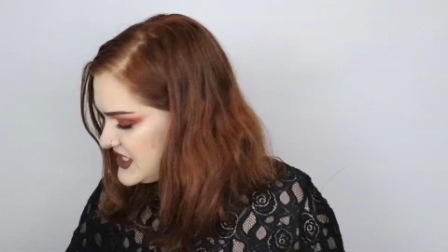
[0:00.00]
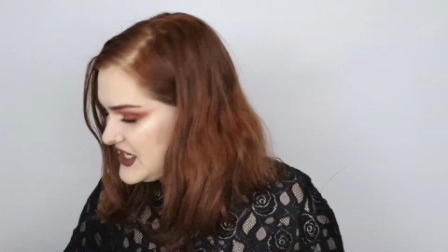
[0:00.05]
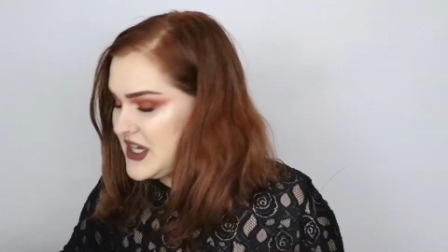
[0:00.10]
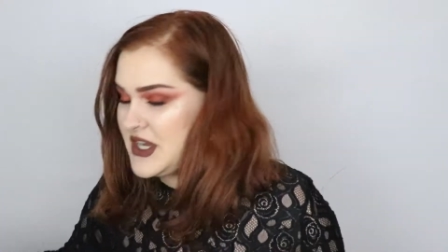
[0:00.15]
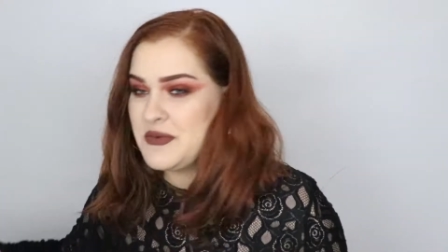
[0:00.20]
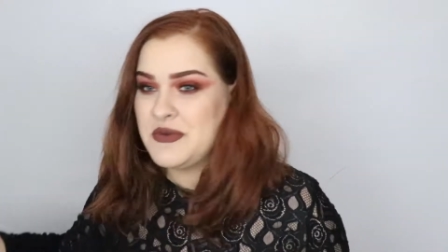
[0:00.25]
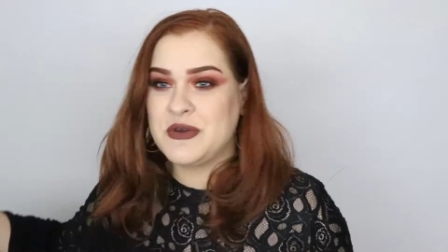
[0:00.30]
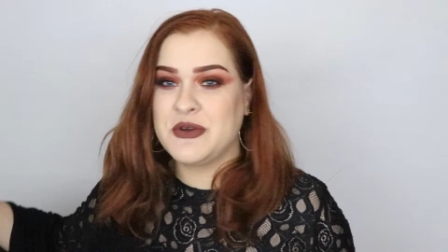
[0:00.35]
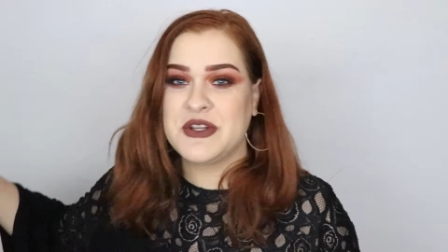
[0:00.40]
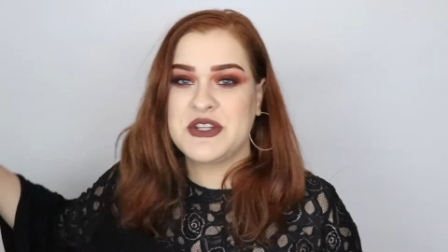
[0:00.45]

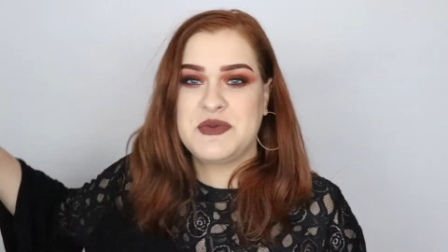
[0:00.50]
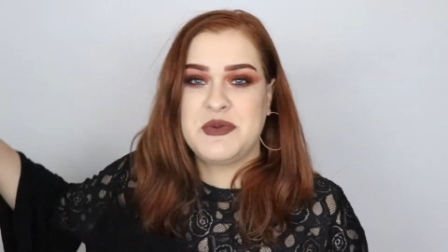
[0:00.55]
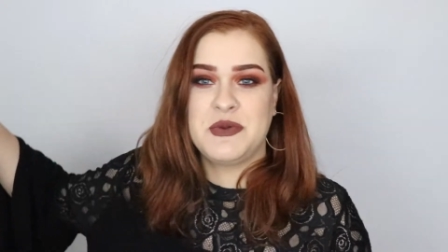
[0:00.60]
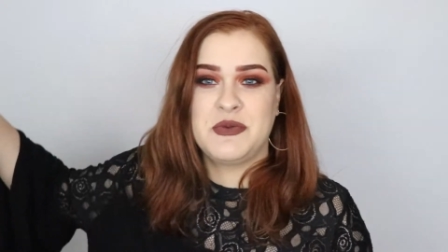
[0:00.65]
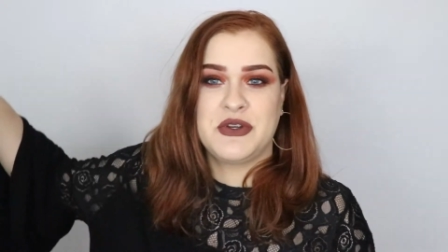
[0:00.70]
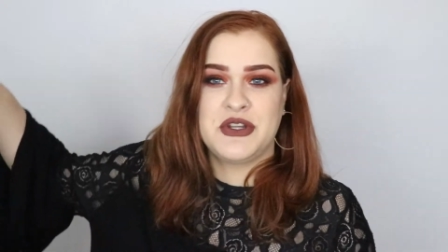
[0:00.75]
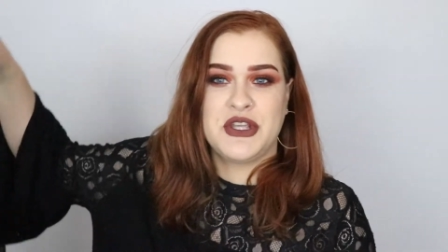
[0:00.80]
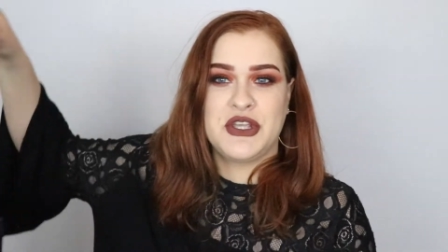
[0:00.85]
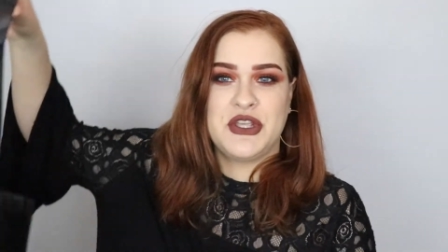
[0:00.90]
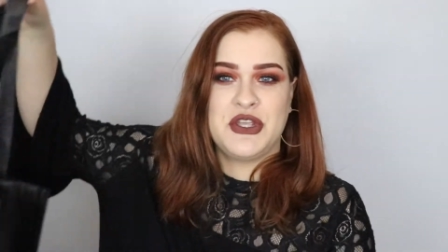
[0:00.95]
Today I'm going to be
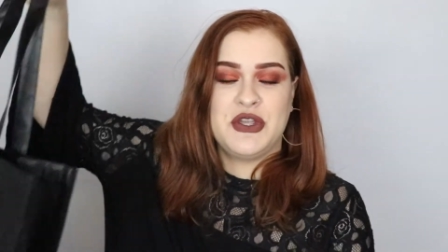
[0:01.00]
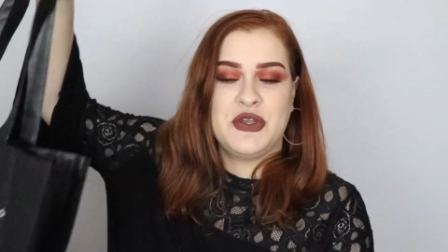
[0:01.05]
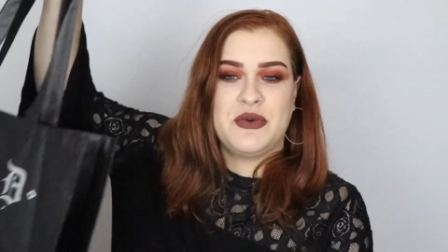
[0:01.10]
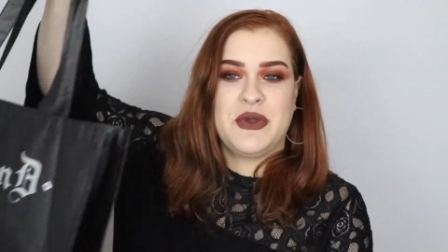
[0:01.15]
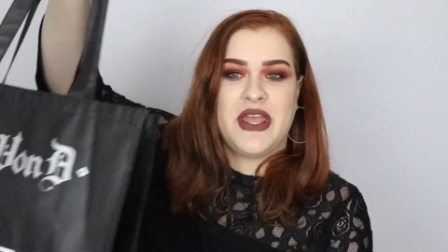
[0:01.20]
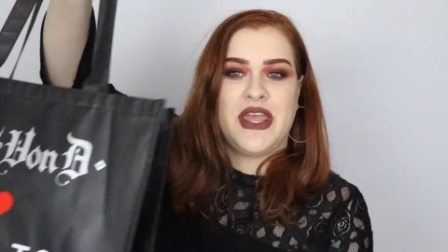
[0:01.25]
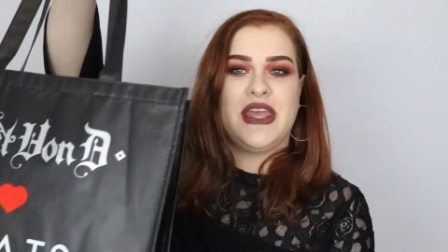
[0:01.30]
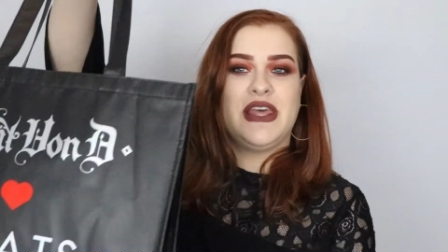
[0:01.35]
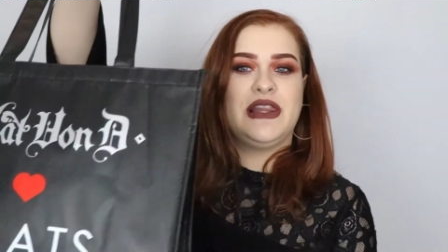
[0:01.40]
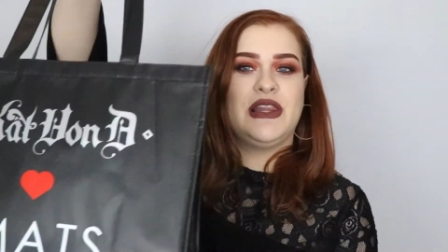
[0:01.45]
bringing you
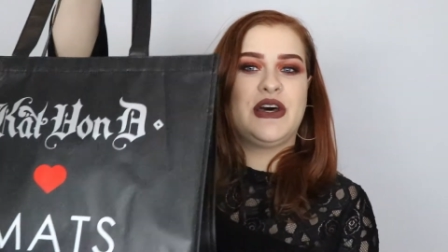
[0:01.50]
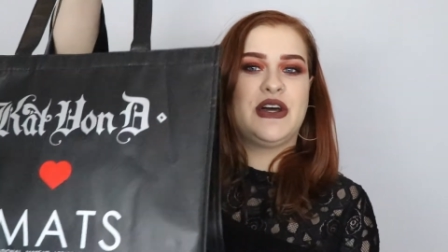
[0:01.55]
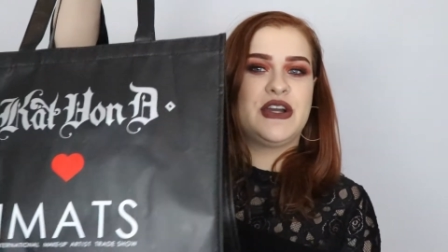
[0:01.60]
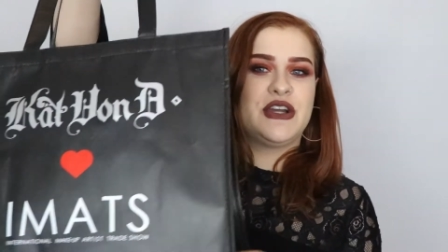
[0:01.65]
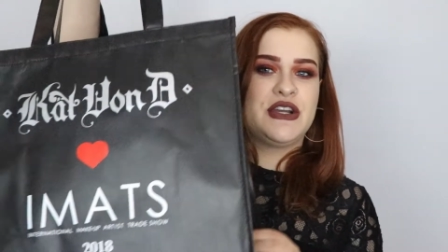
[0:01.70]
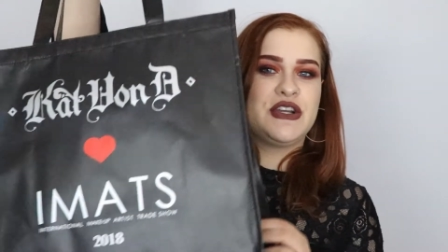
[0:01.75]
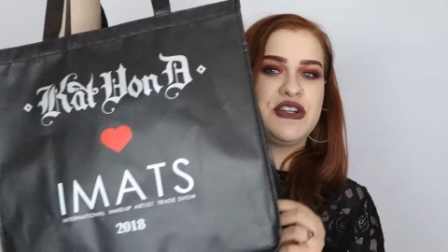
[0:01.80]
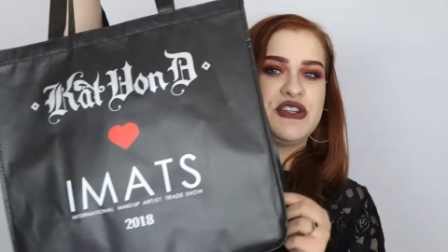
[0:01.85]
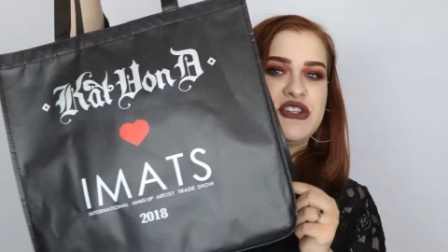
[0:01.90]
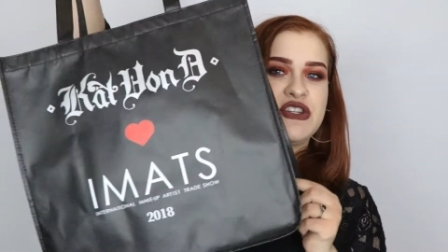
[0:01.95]
a
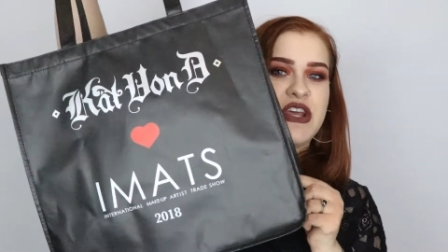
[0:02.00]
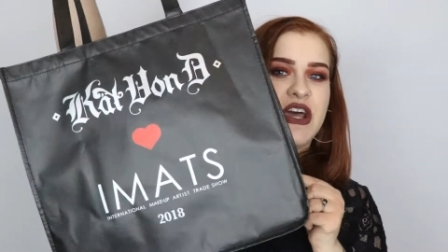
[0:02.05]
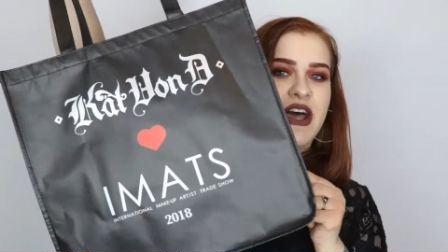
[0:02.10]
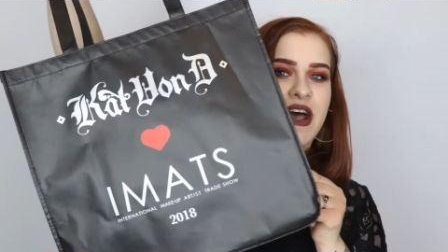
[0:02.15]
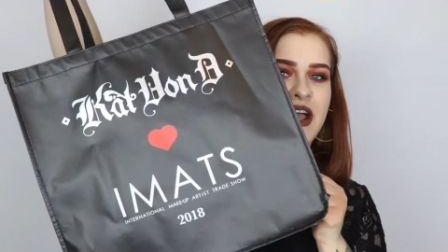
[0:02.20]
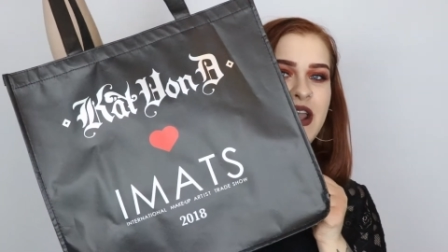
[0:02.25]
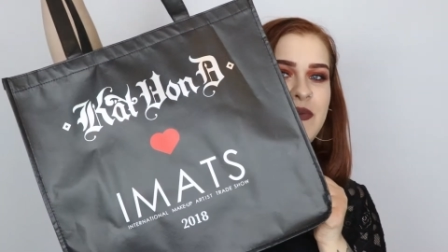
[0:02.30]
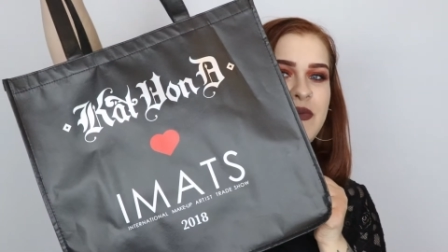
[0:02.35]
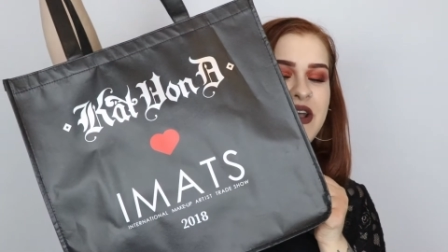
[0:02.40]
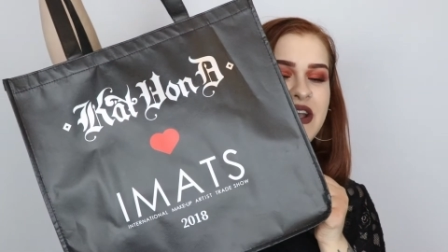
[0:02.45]
large
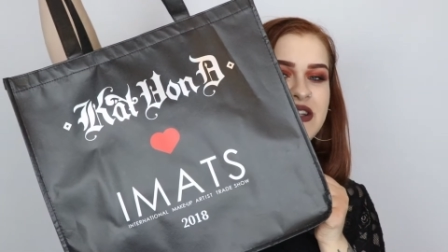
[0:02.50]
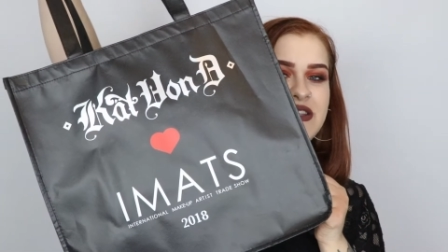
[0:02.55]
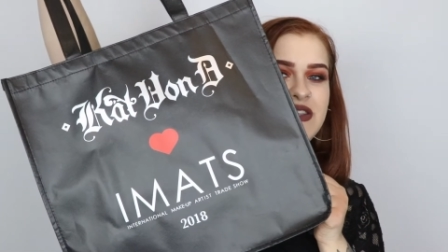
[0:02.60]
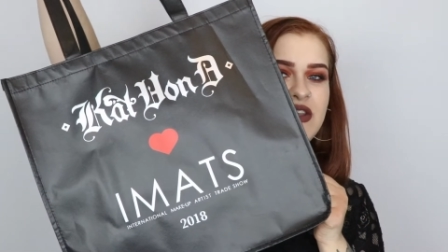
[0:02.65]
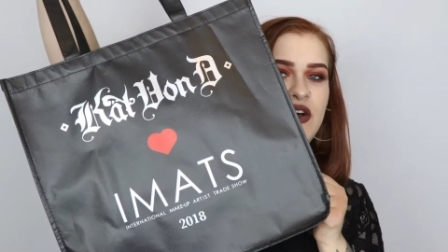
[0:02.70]
IMATS